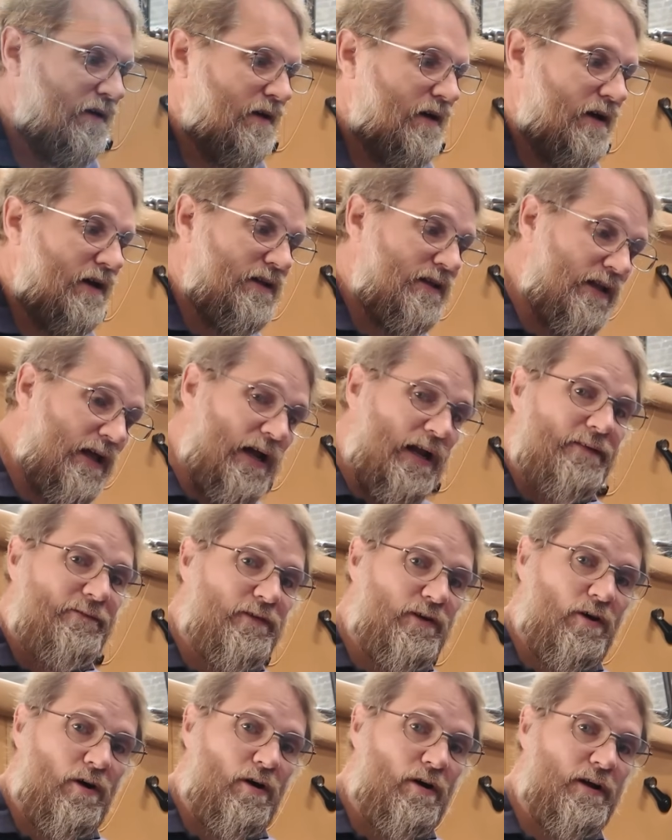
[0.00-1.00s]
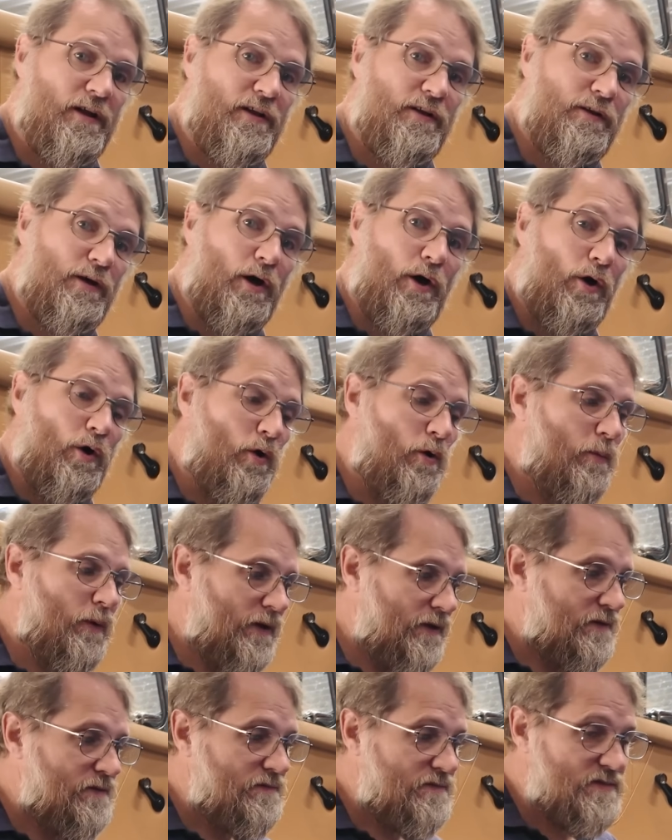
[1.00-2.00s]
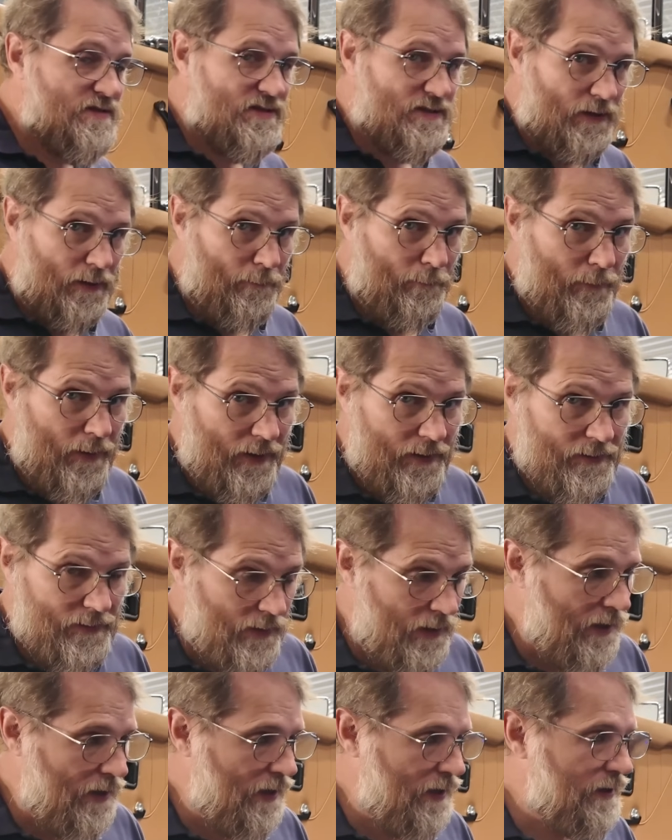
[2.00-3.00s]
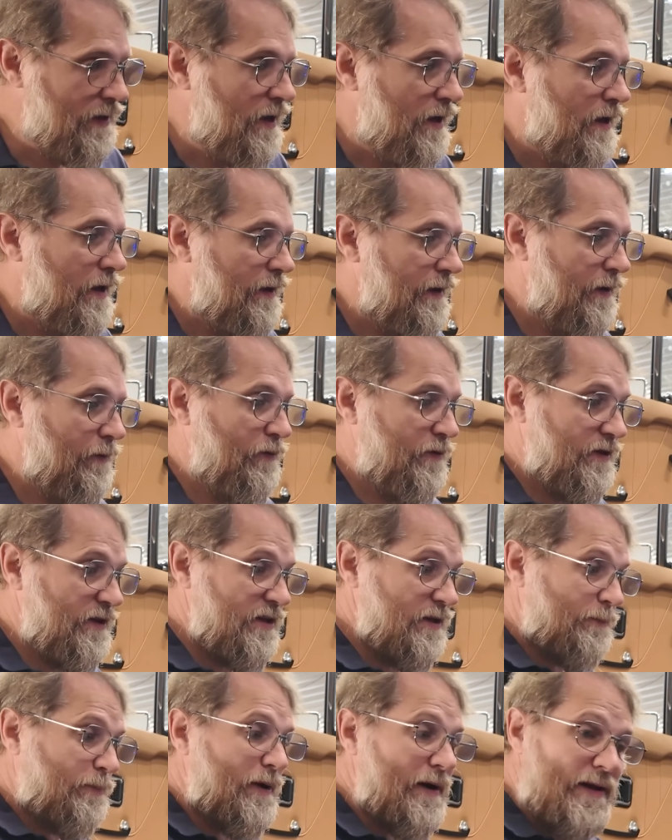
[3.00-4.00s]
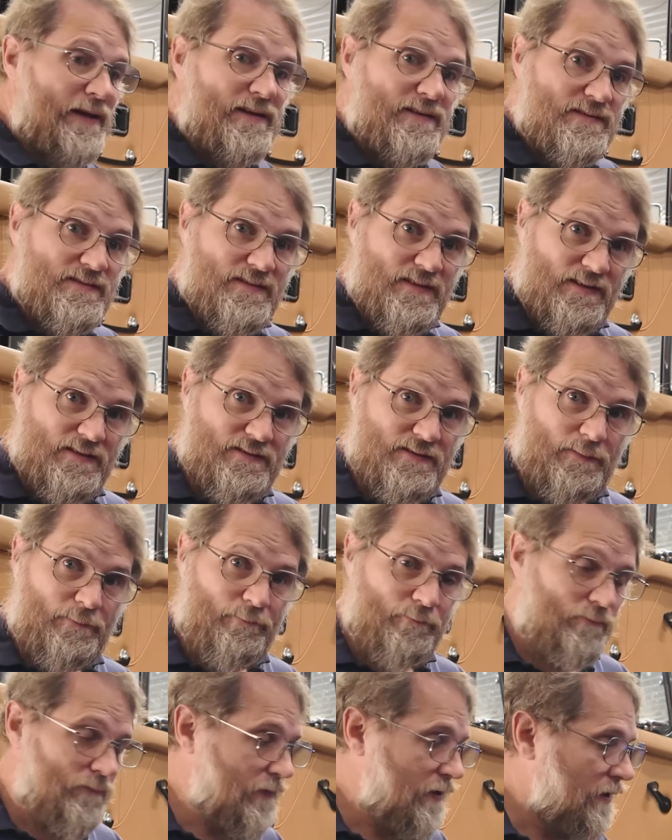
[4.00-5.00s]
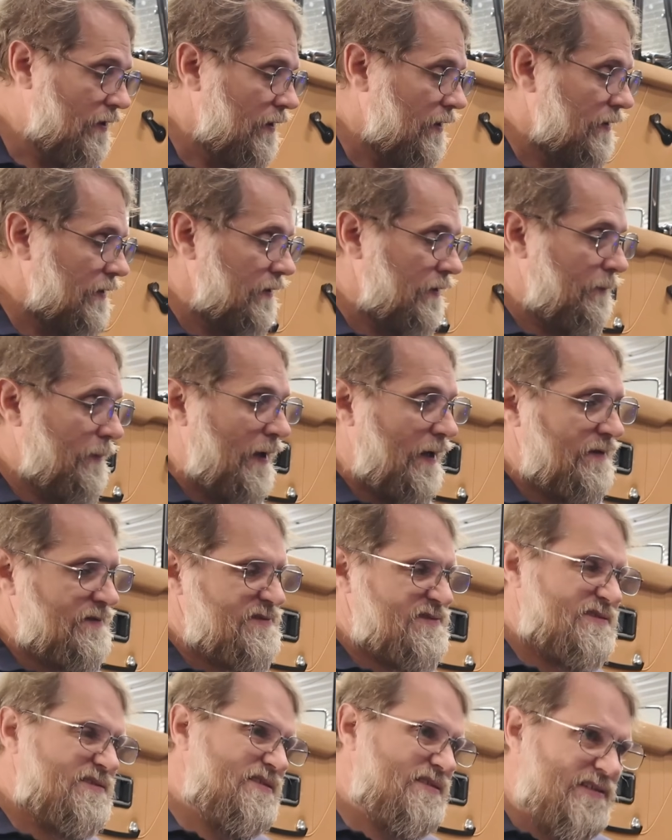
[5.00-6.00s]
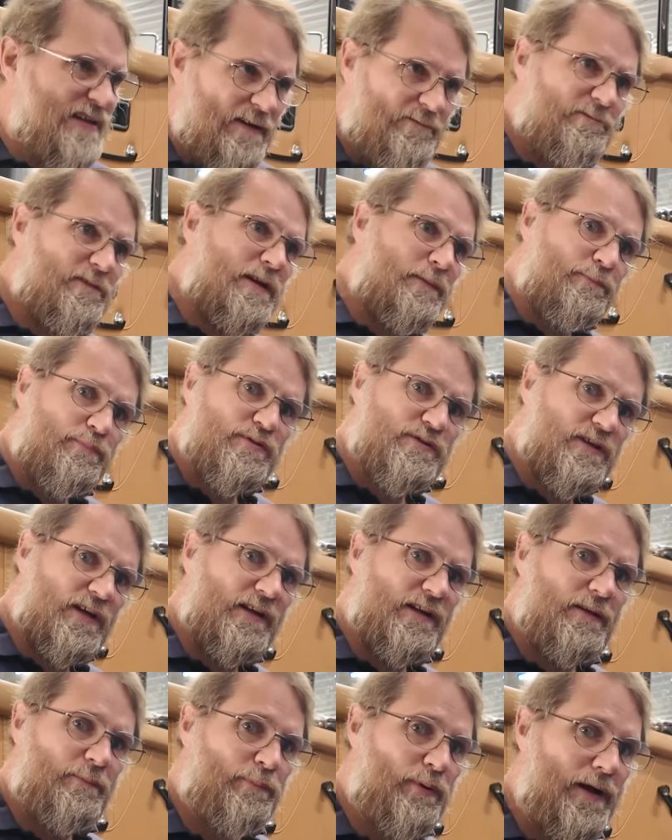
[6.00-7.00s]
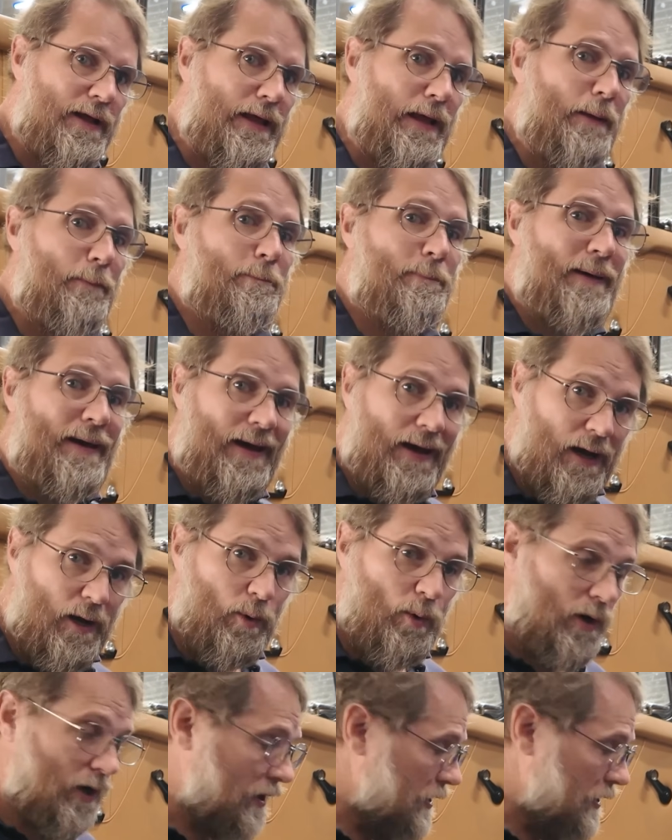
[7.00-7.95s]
A lot of you already know, but some may not, that within the braking system, about 70% of the braking power